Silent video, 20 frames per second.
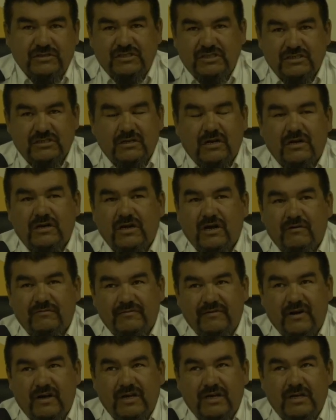She started off
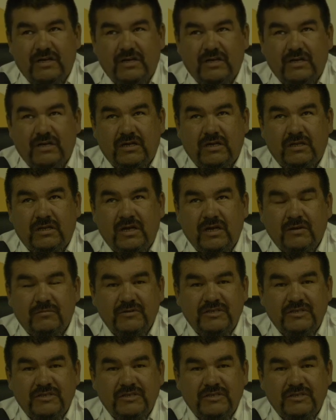in